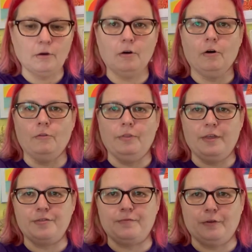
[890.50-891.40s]
on
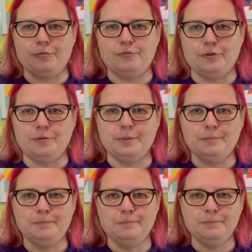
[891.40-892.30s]
this floss drop,
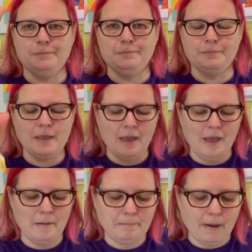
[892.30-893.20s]

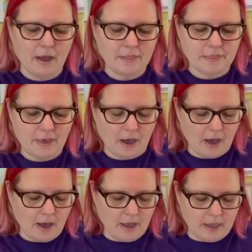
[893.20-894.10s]
but
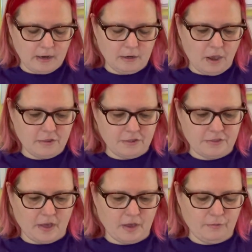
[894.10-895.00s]
I noticed
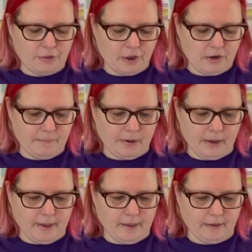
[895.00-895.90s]
that I was only
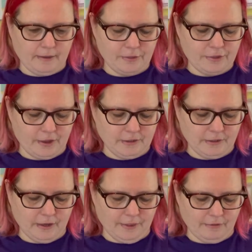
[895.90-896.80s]
buying certain
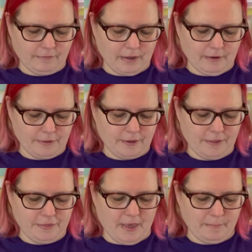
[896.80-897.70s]
kinds of colours because
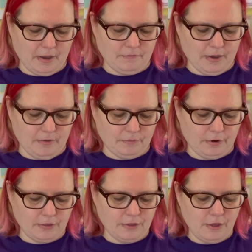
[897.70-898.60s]
they're my
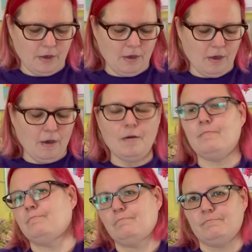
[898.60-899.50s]
favourites.
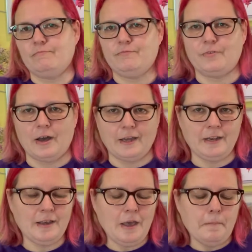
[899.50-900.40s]
fine.
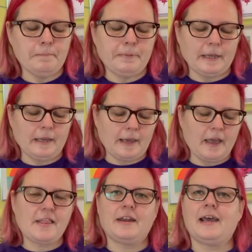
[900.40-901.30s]
But like I said, I